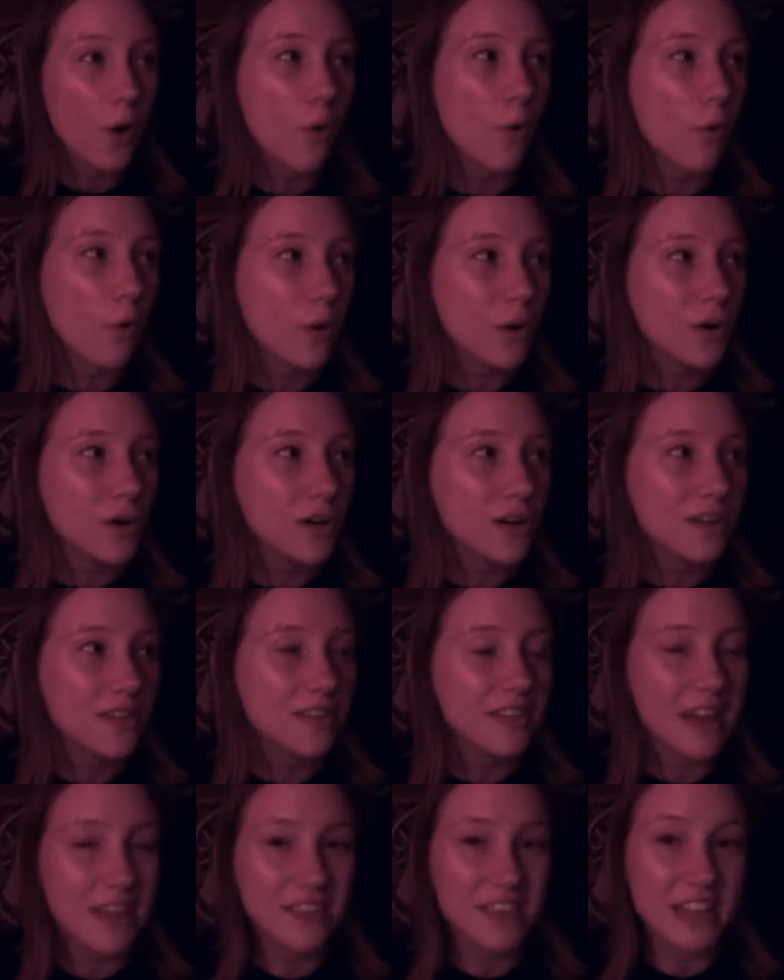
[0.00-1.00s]
or
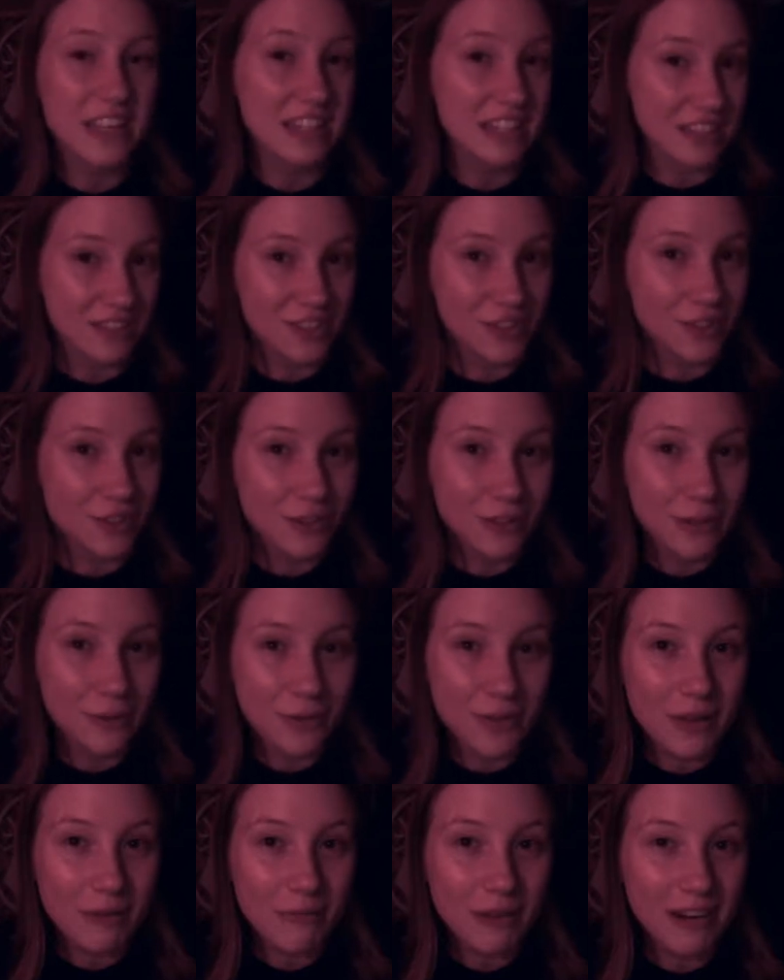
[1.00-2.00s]
that they disagree
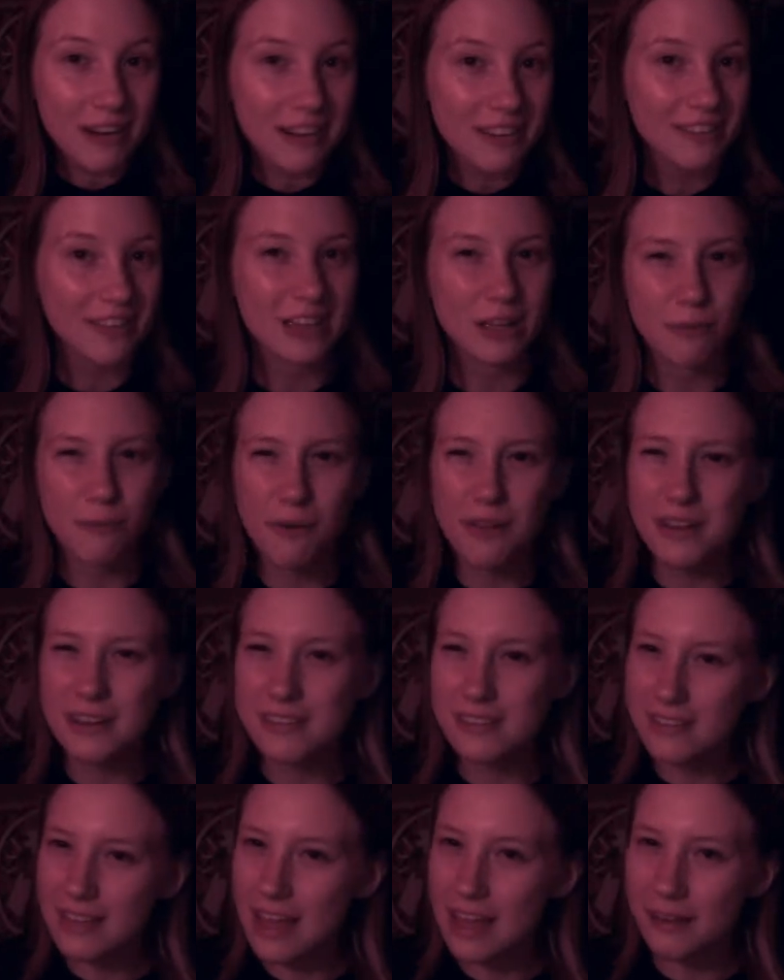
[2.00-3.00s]
with them on anything. And
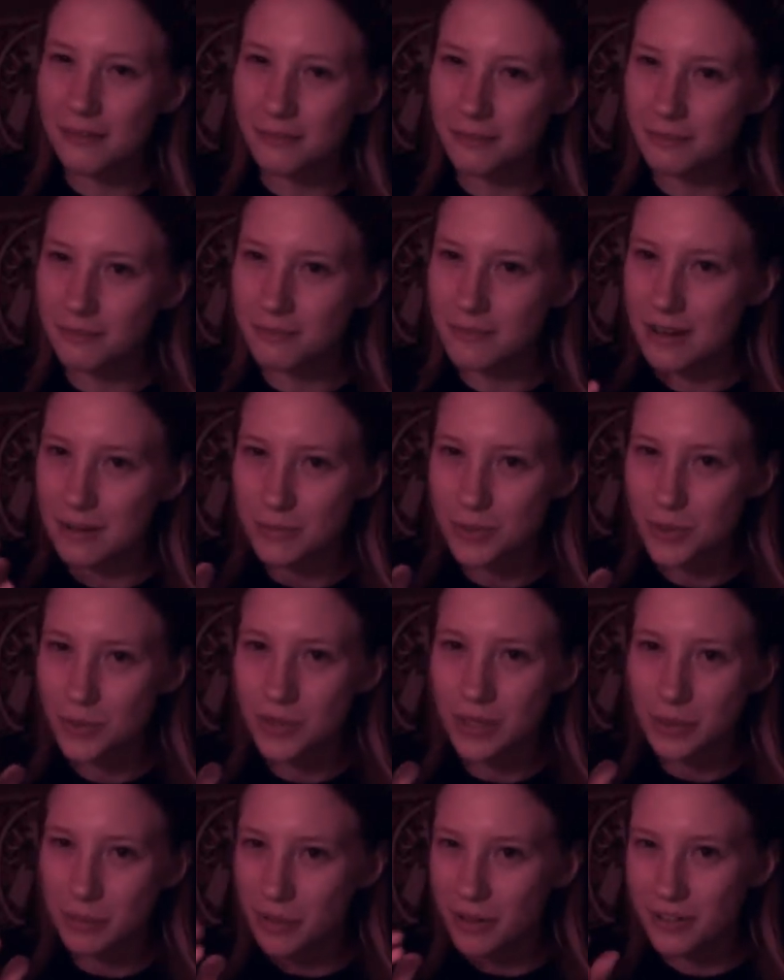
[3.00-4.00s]
when that
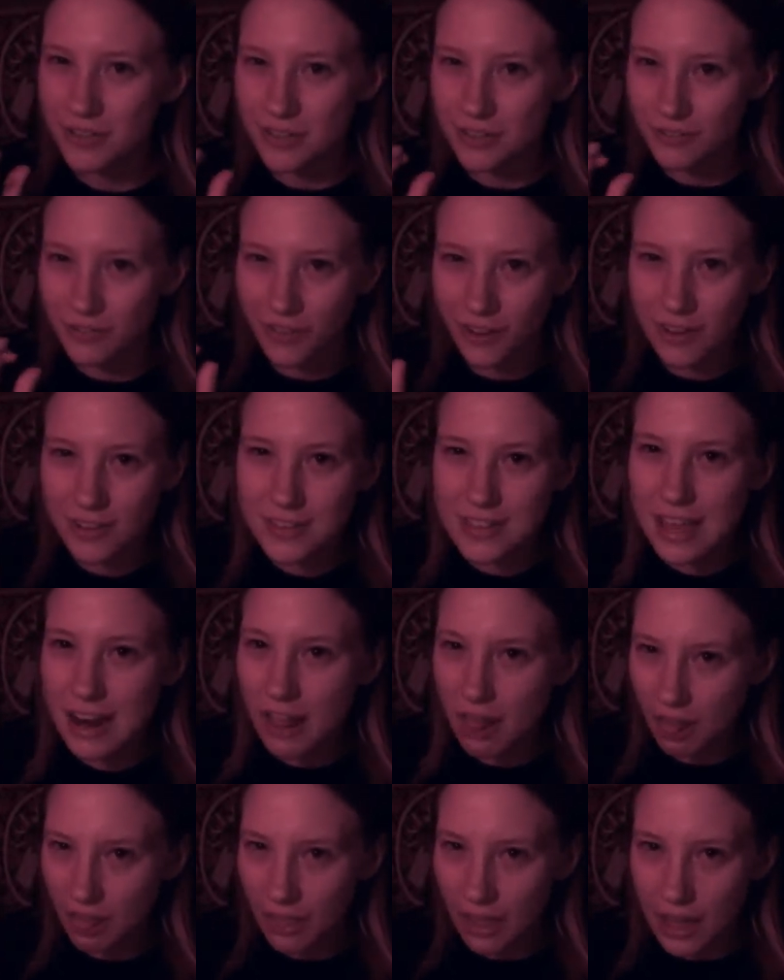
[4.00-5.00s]
Neptunian person falls out
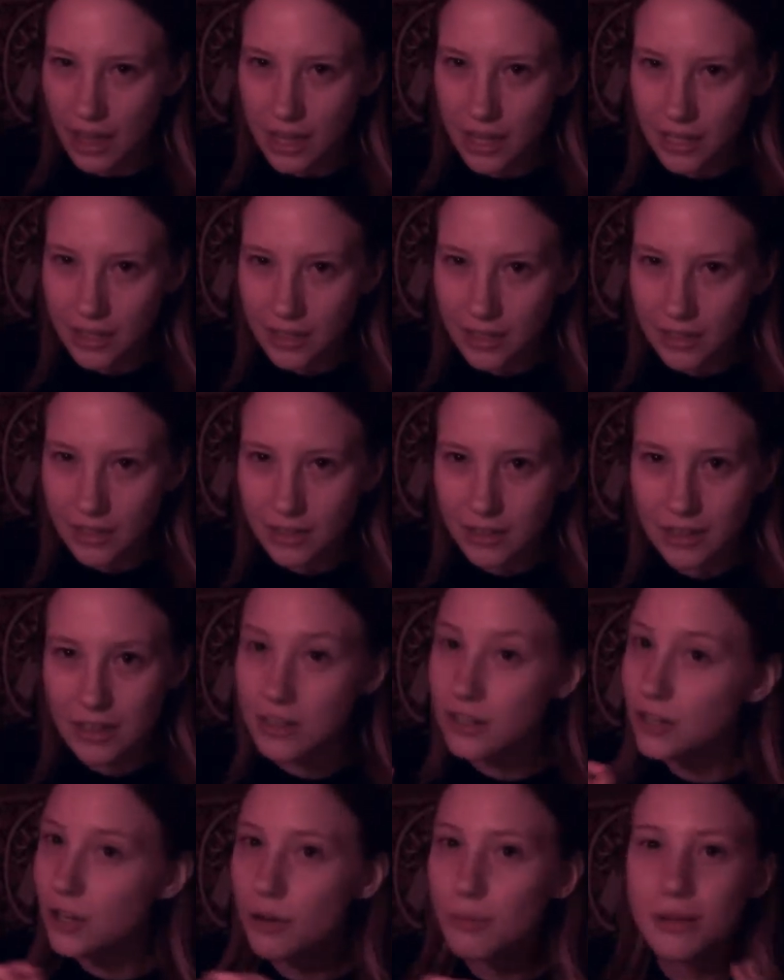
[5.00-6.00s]
of line,
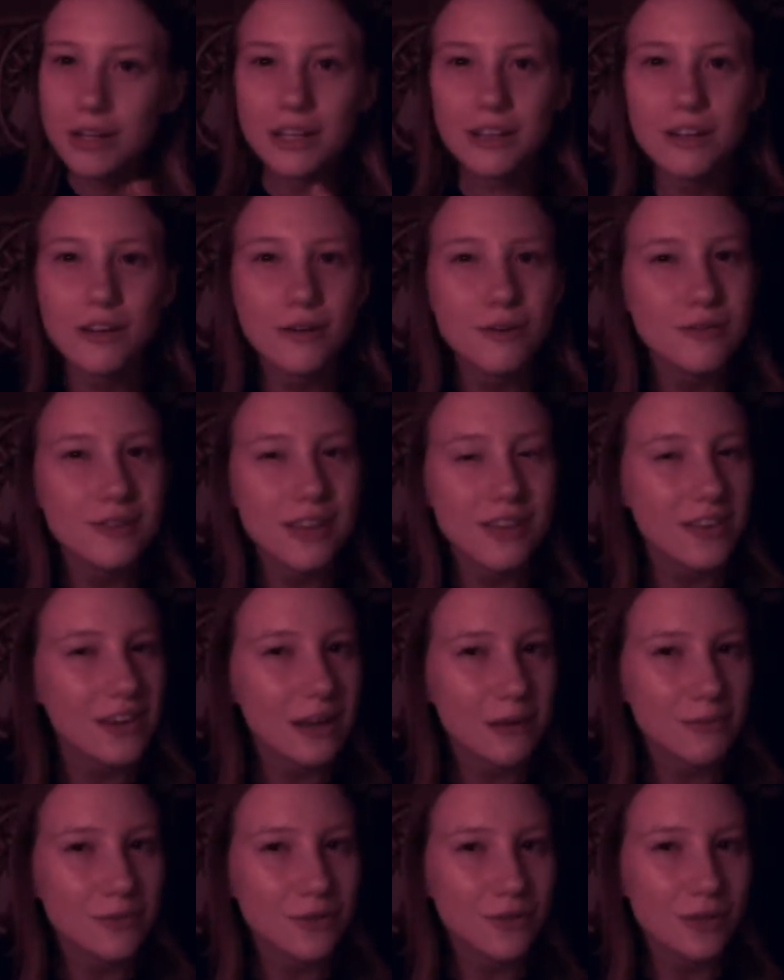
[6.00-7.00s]
and nobody knows that the
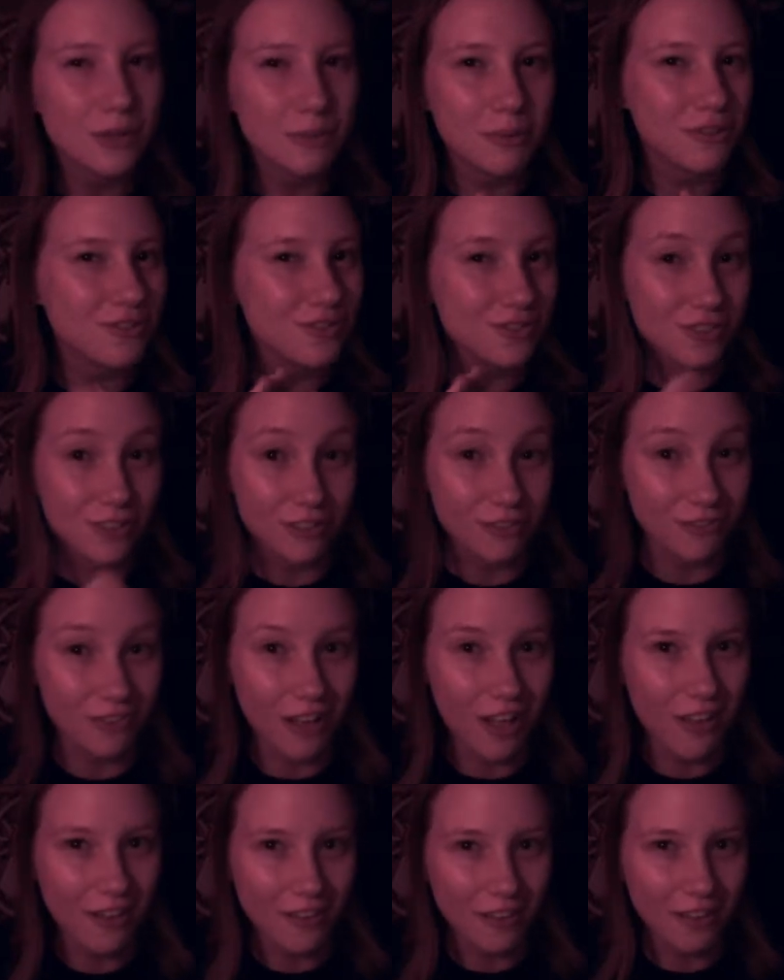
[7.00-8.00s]
Neptunian person is gonna
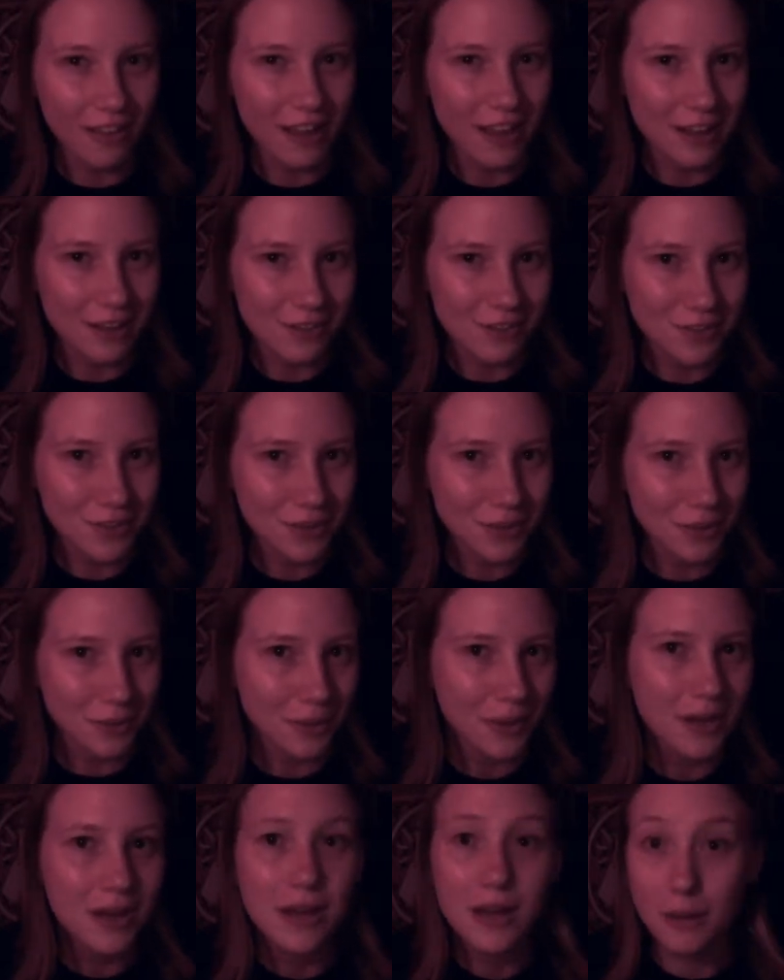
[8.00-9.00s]
fall out of line
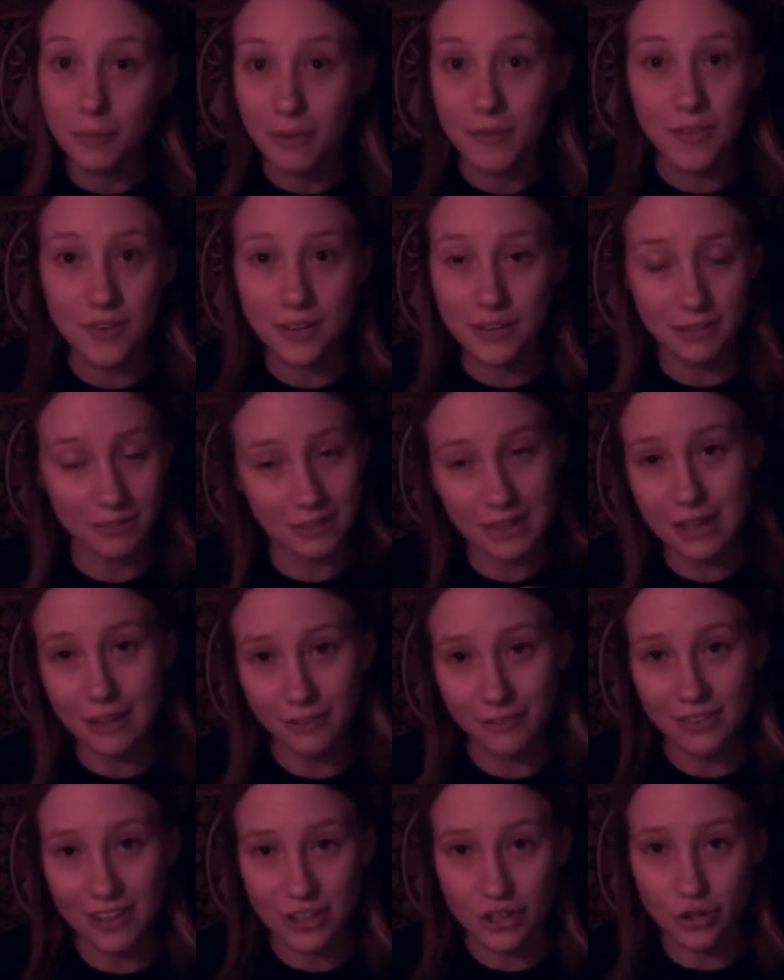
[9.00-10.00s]
too, but they'll
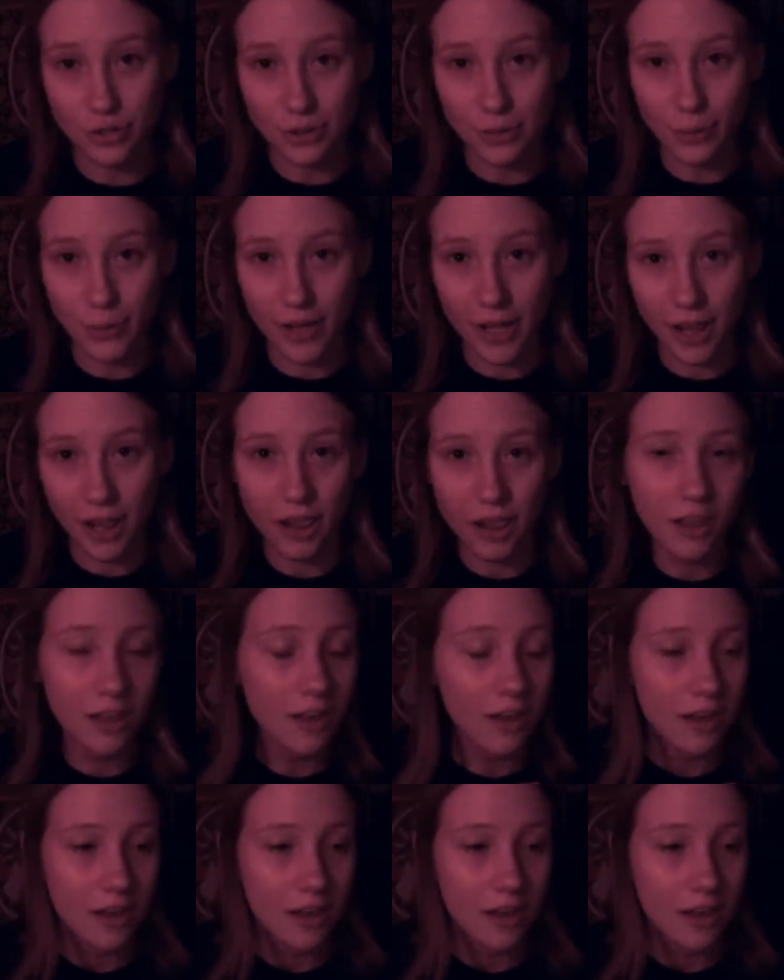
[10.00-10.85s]
eventually will.